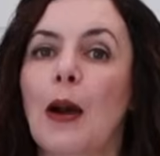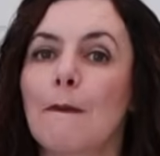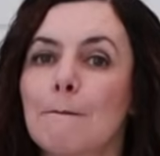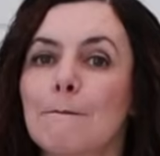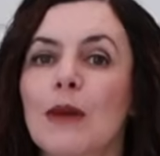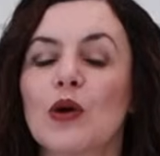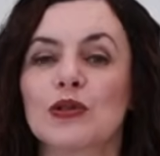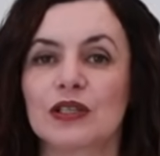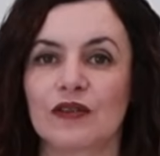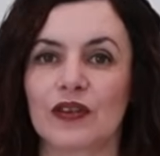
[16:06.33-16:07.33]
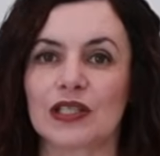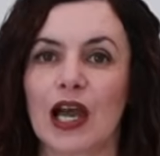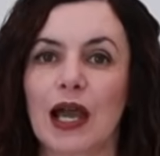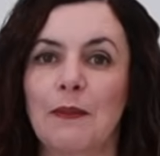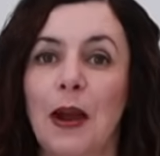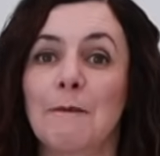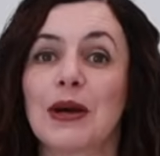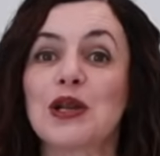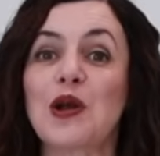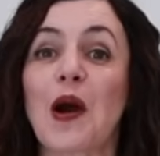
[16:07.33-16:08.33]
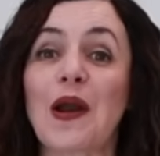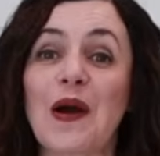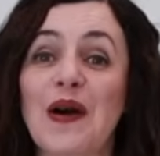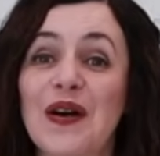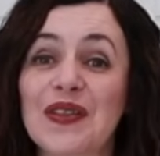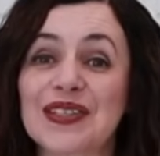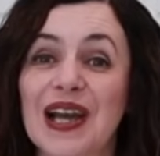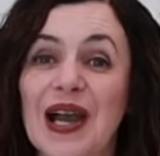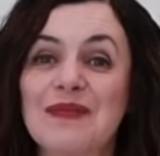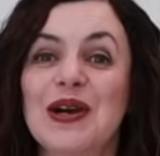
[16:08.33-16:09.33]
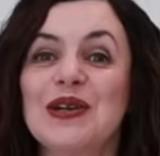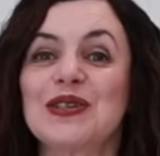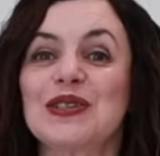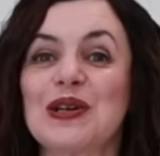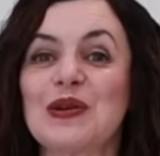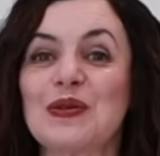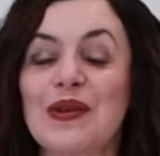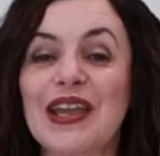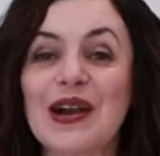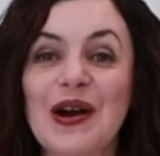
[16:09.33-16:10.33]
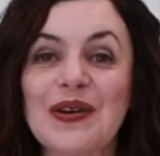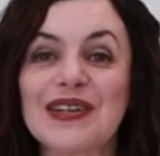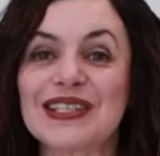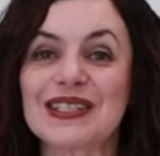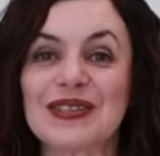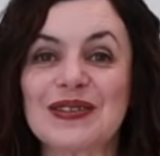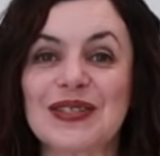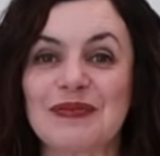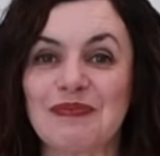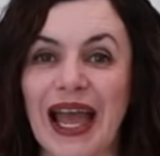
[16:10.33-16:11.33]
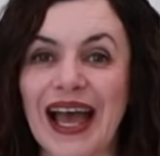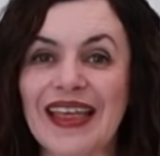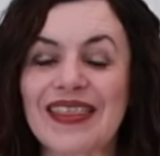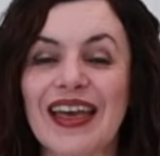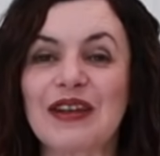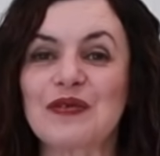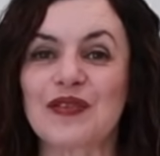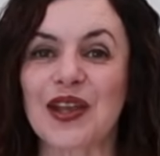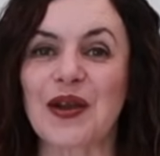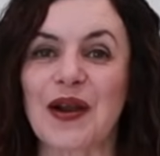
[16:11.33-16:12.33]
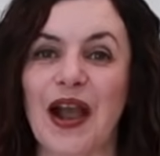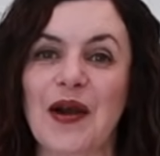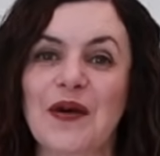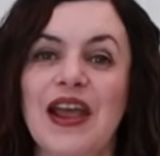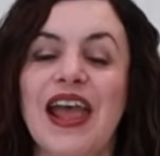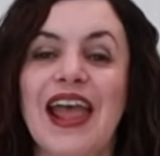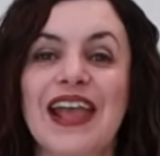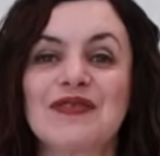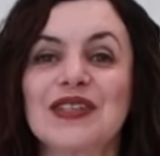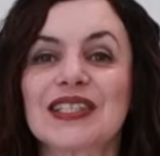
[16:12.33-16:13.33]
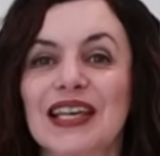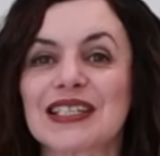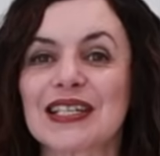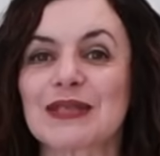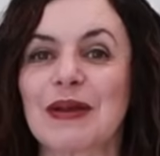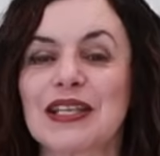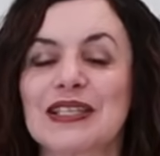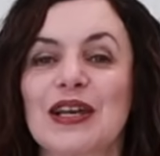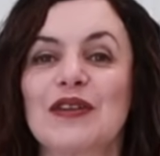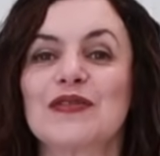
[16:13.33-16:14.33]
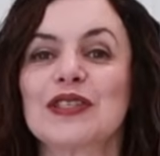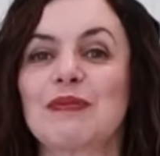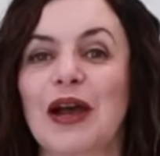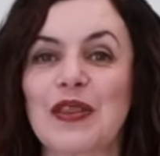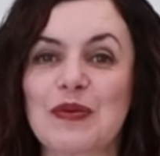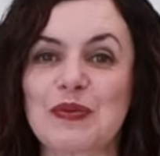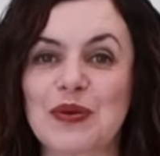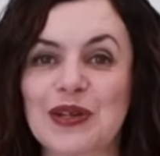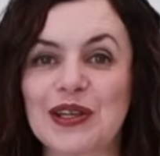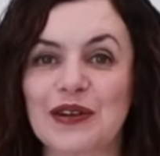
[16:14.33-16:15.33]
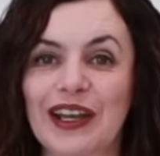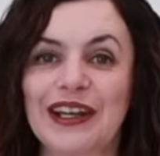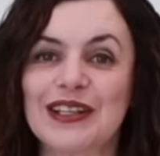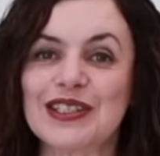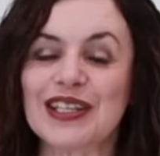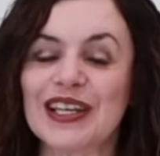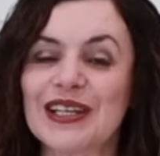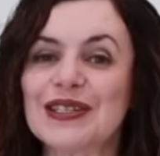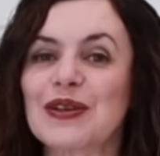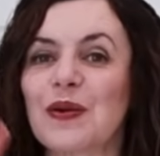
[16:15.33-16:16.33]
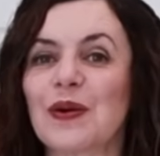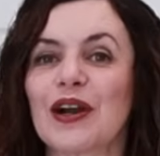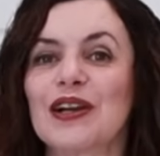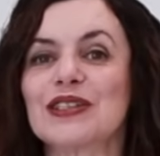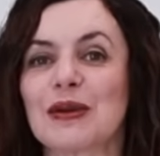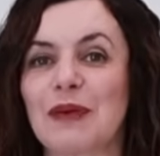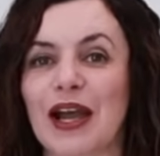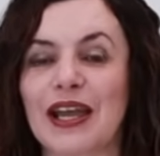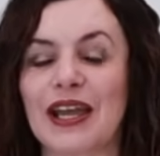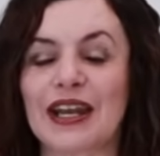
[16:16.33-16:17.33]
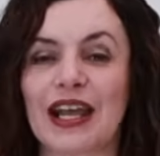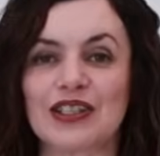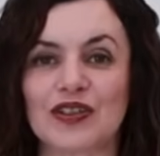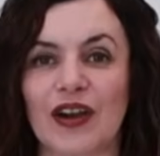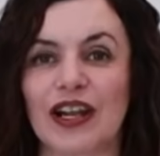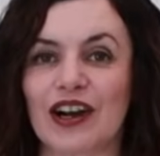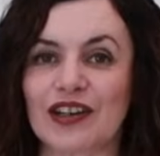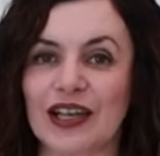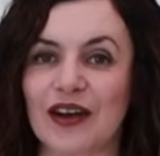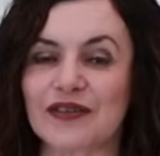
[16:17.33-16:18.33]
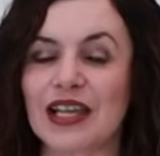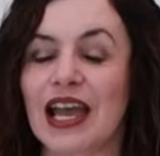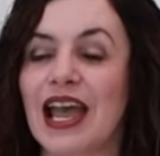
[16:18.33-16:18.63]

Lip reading: most of the time, but not all the time. So we always do some math and figure out if it's less expensive to buy the pre-grated cheese or to buy it and shred it ourselves.